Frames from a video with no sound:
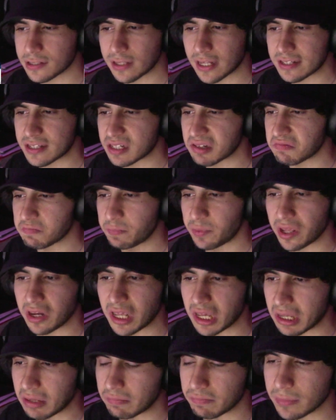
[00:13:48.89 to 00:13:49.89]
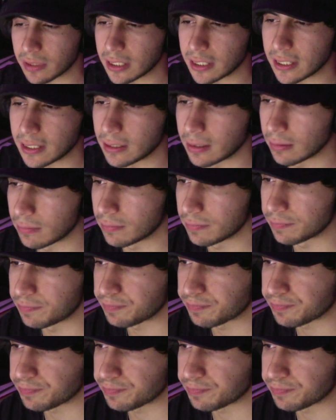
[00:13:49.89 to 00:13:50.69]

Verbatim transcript: that's pretty um,